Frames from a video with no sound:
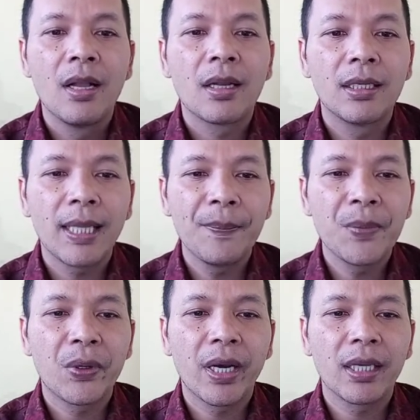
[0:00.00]

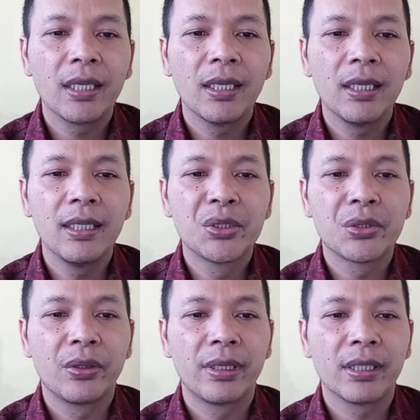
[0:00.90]
Contemporary
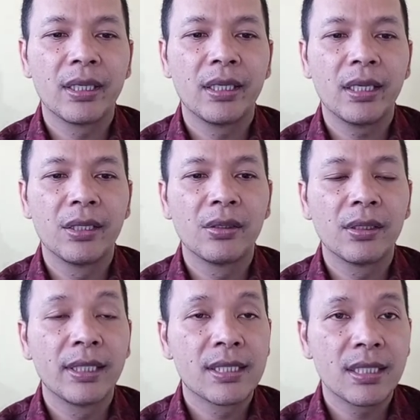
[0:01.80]
literary
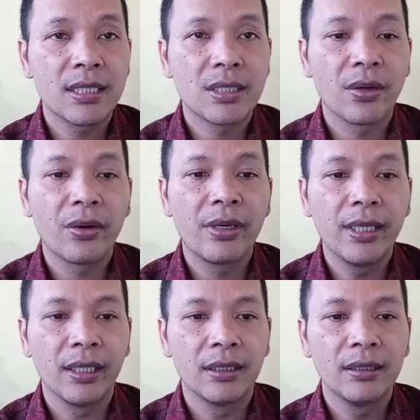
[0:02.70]
analysis
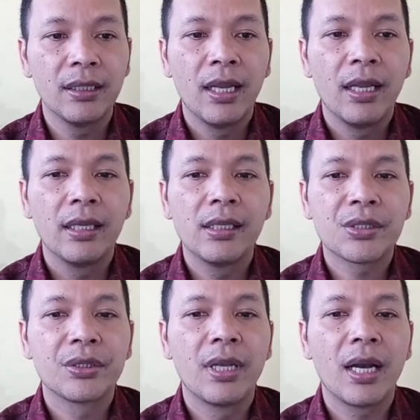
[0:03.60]
learning is
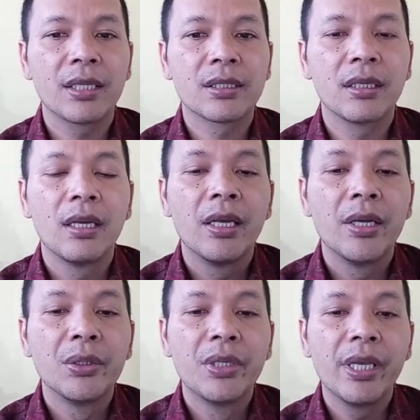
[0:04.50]
thus
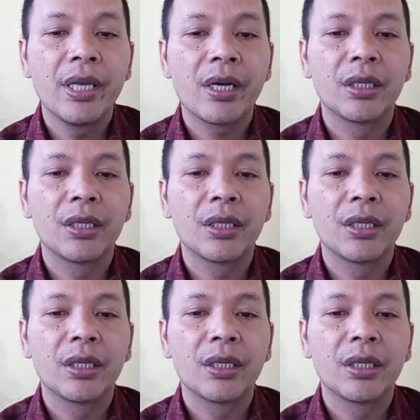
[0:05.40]
geared